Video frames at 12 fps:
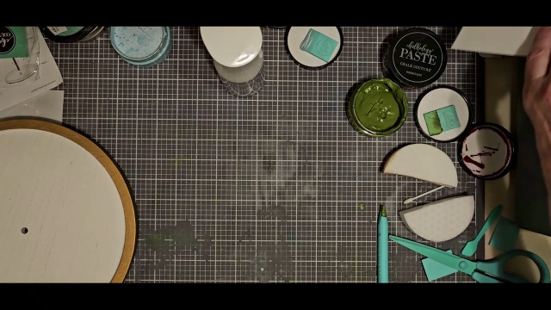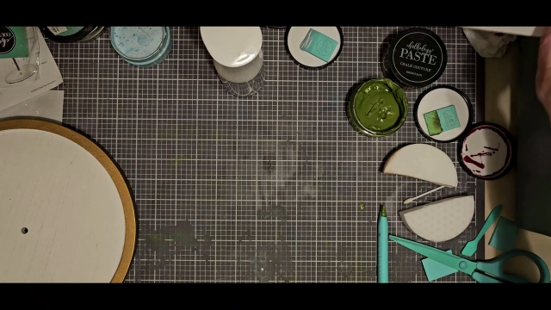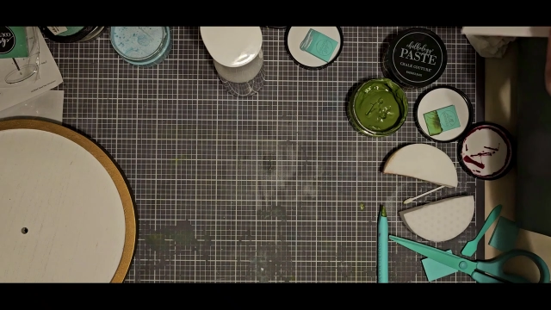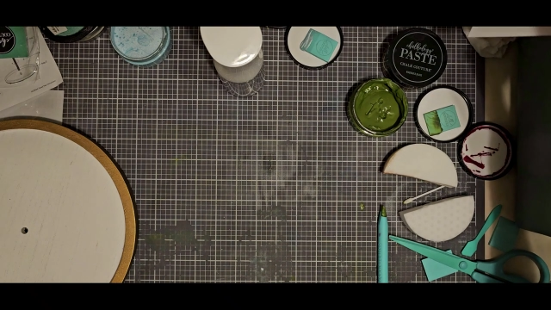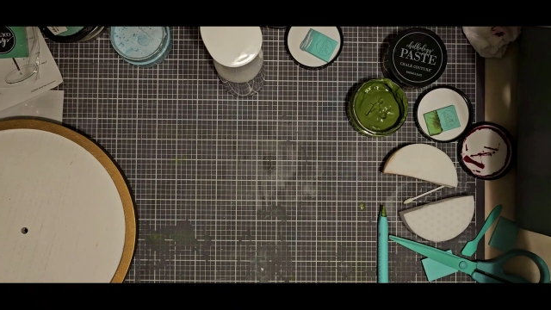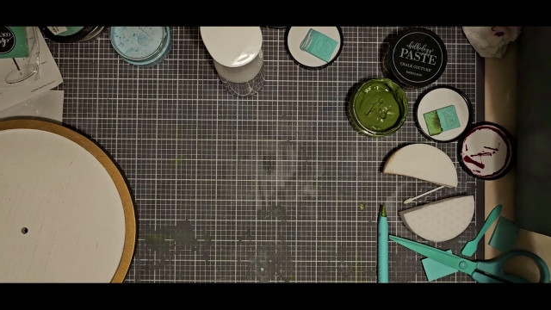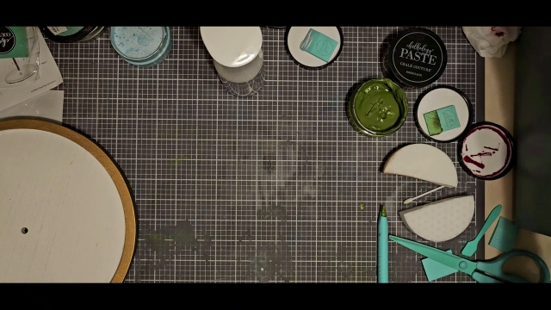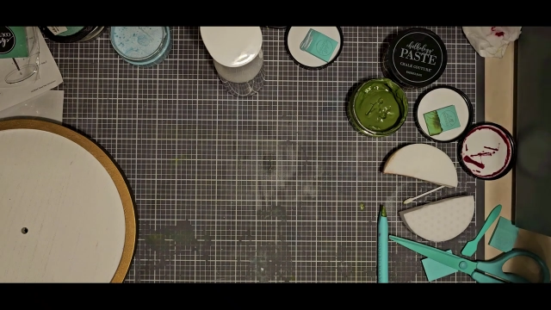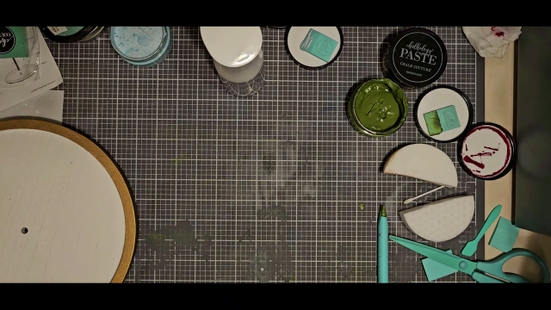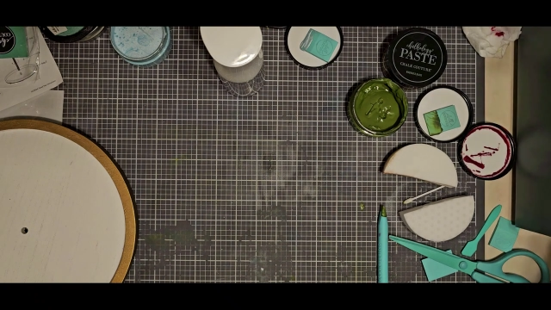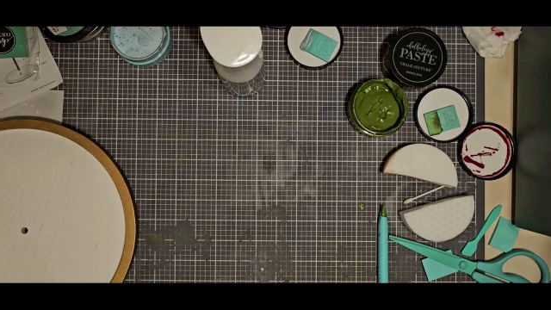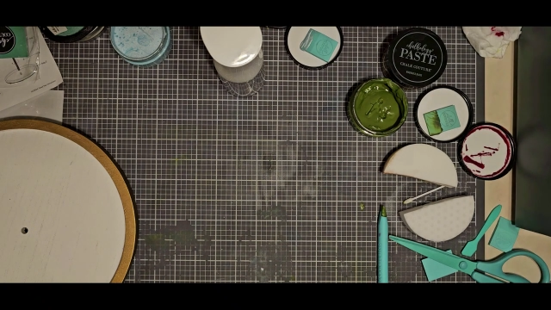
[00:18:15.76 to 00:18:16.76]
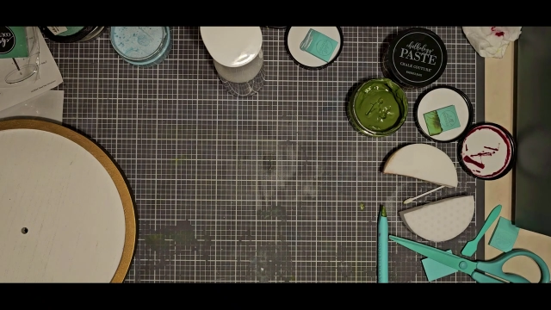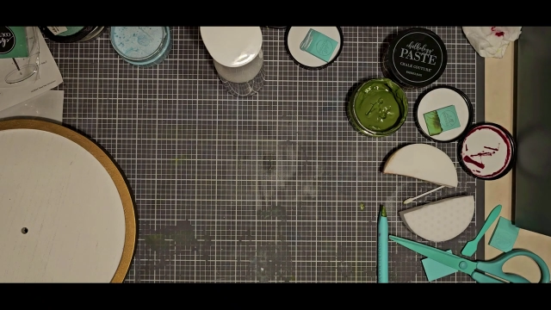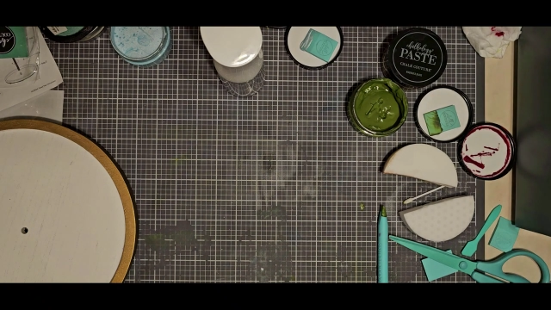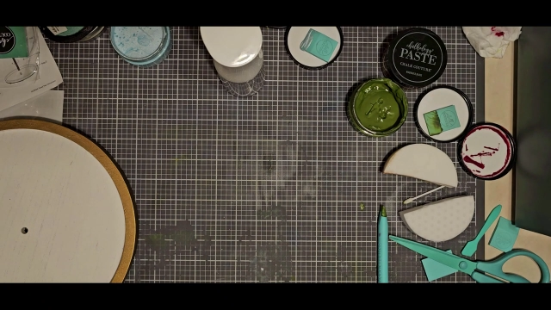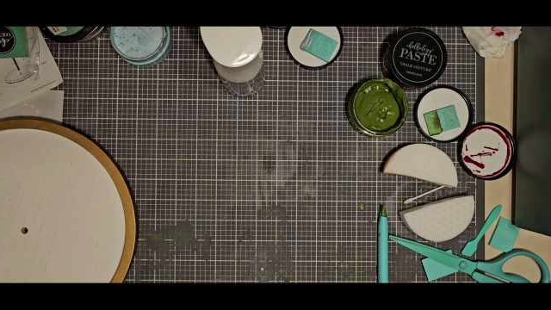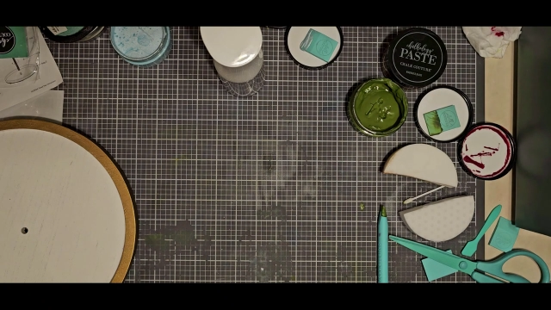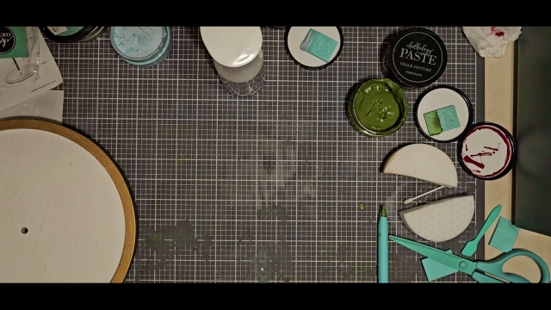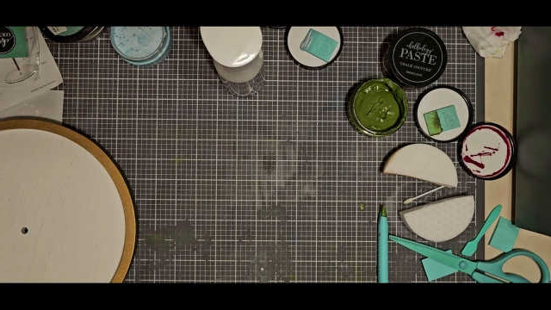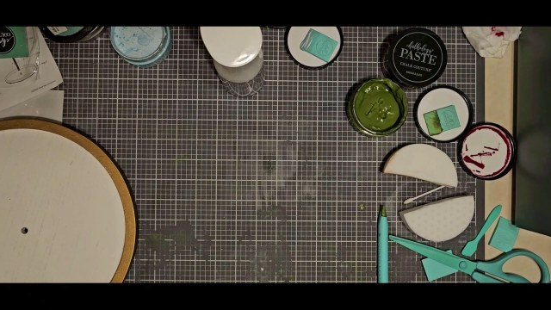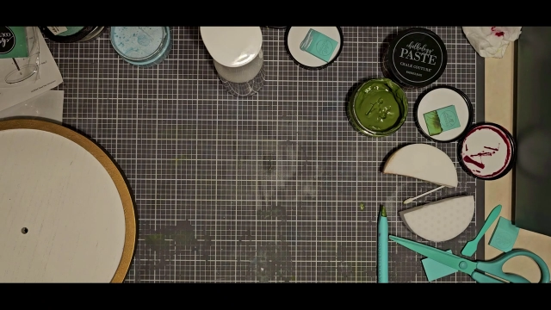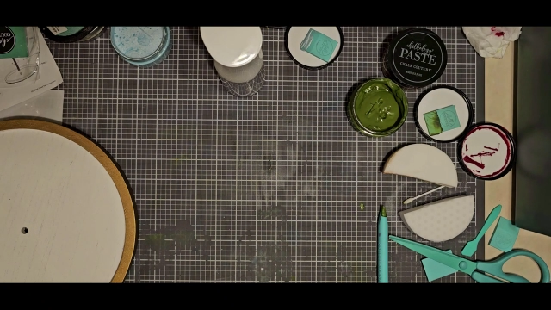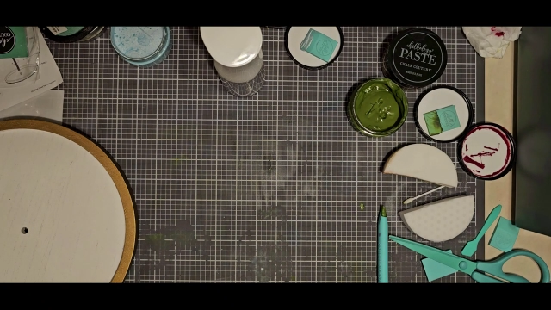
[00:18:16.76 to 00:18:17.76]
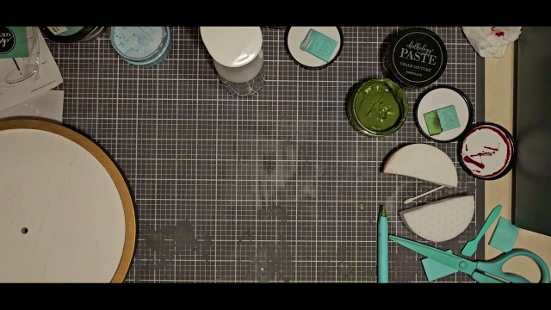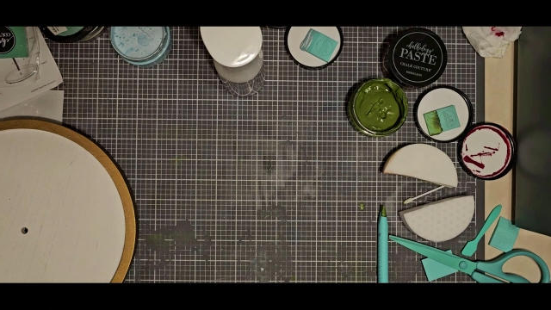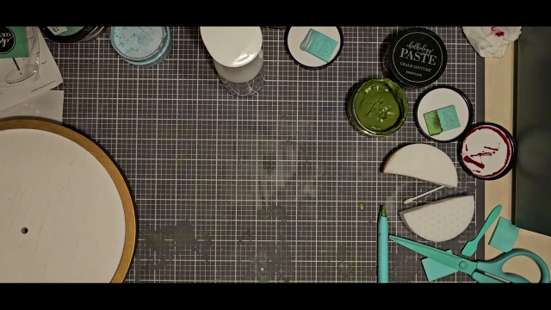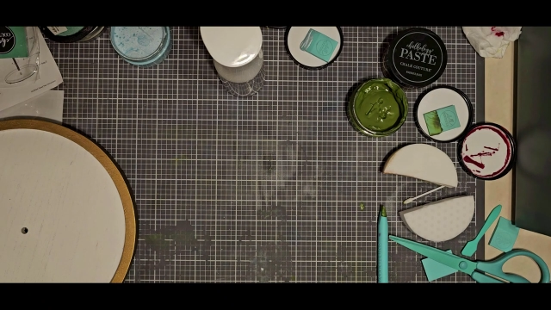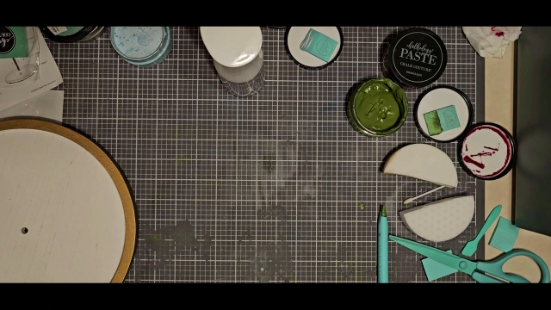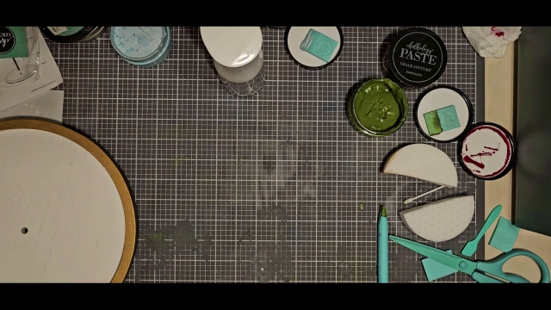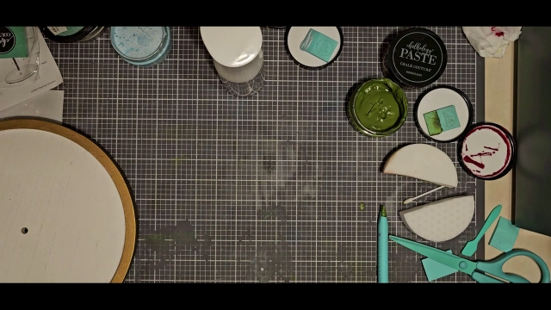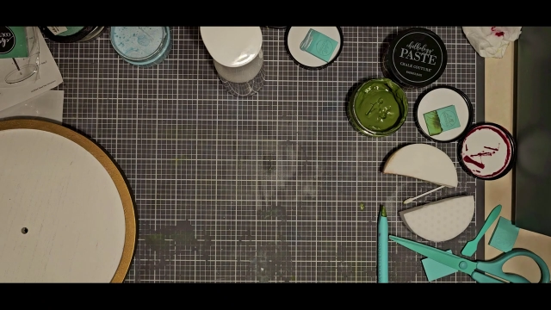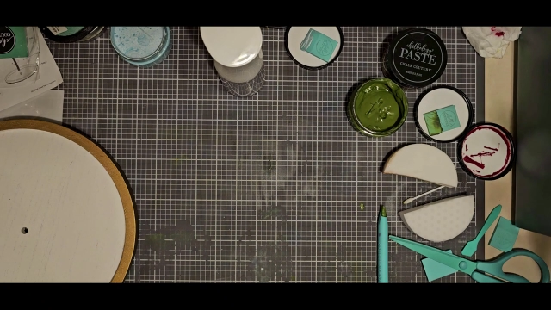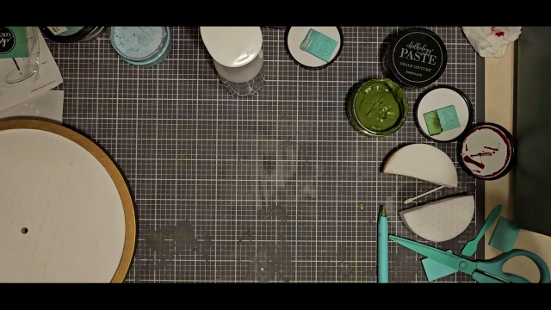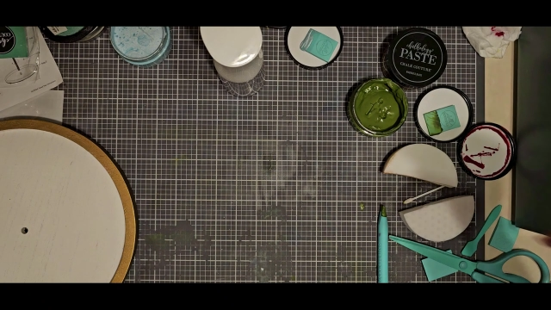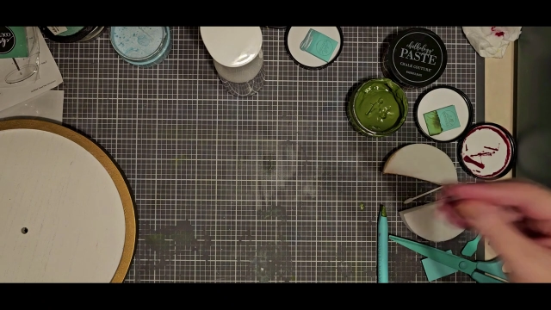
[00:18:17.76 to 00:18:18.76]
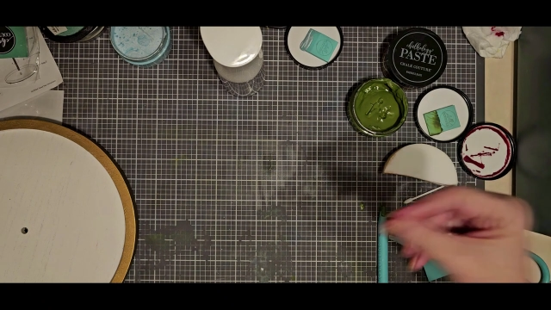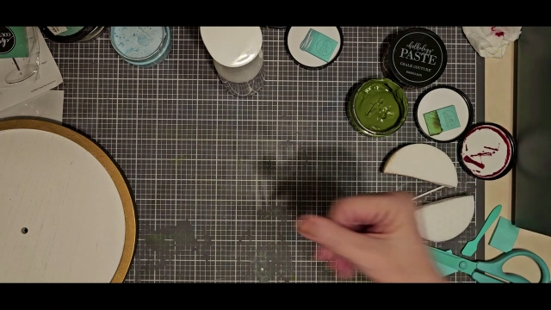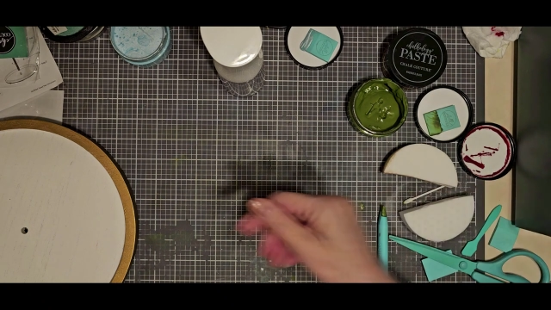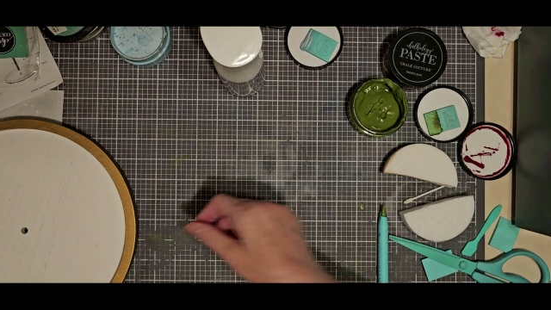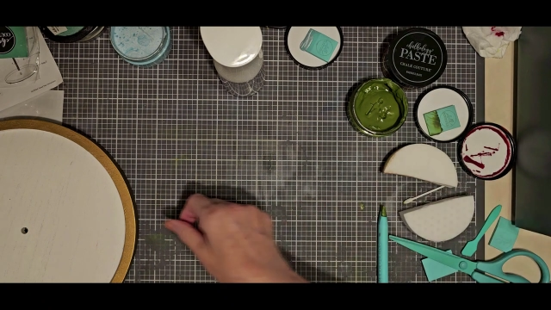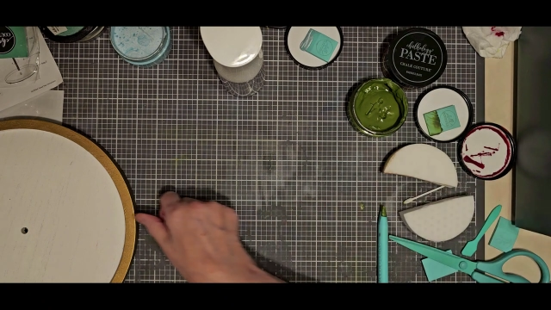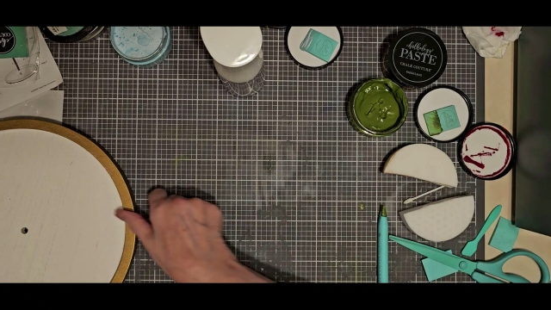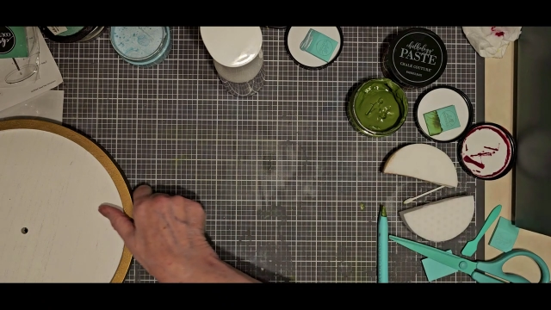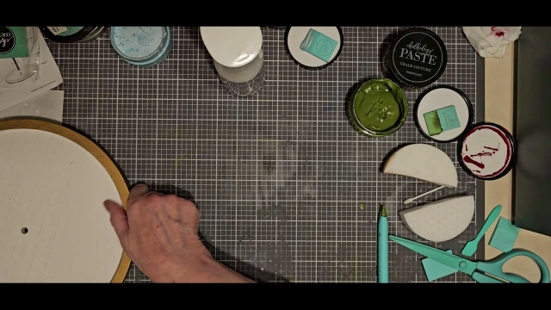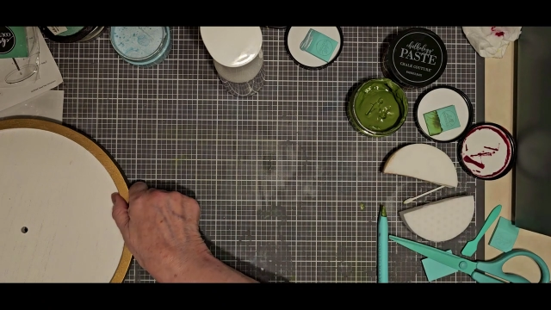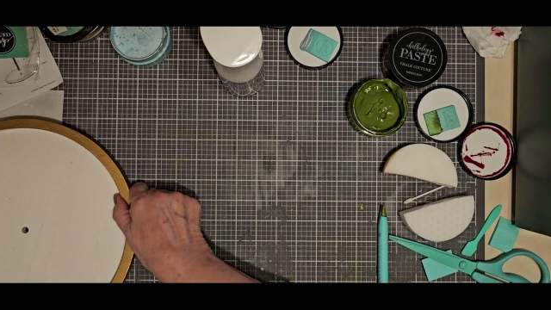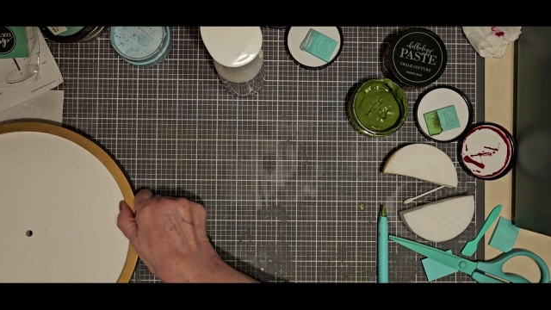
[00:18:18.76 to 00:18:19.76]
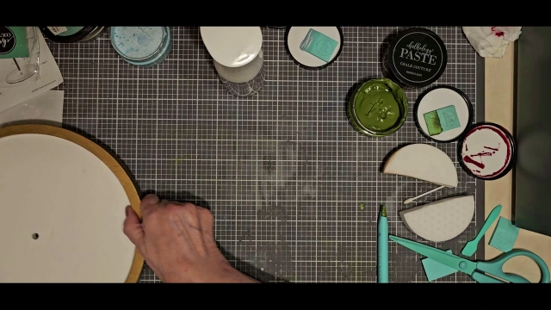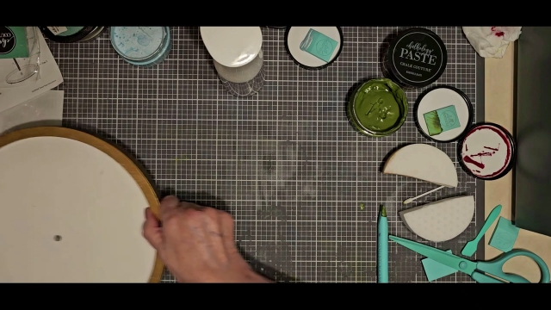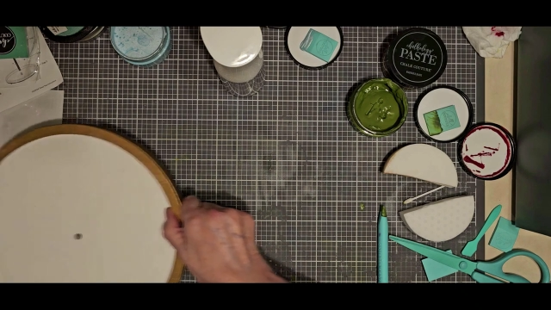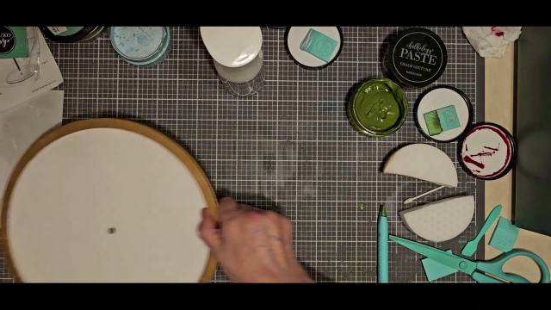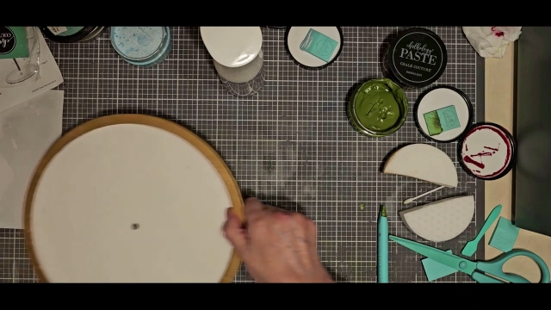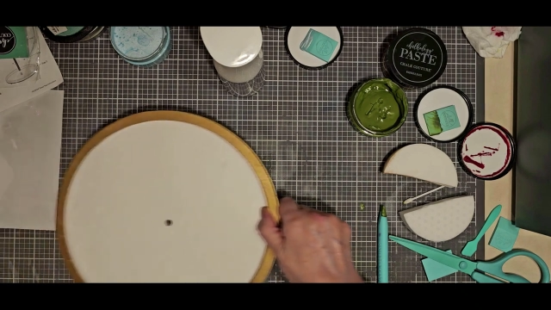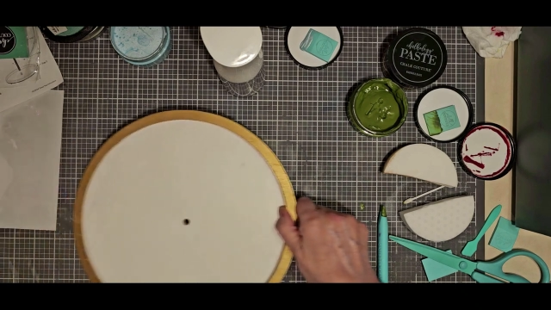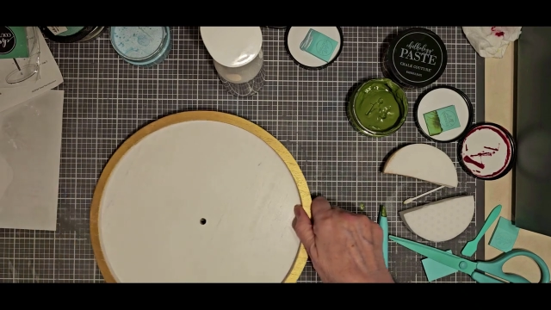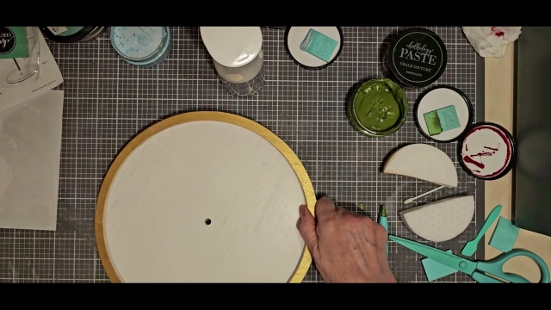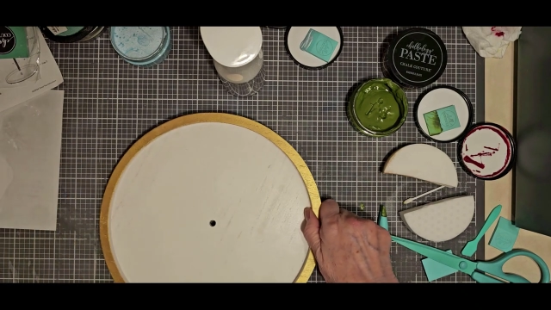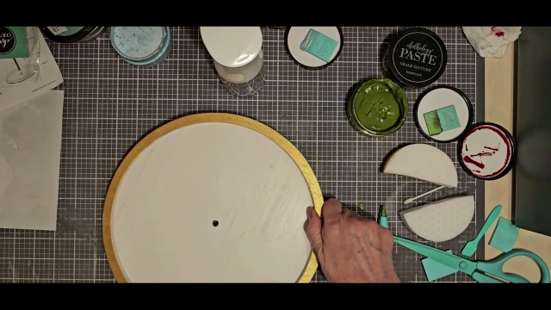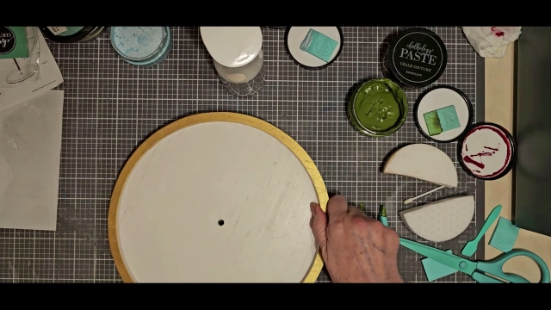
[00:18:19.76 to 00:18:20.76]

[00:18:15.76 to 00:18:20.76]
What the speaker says: No face is visible, so there are no lips to read.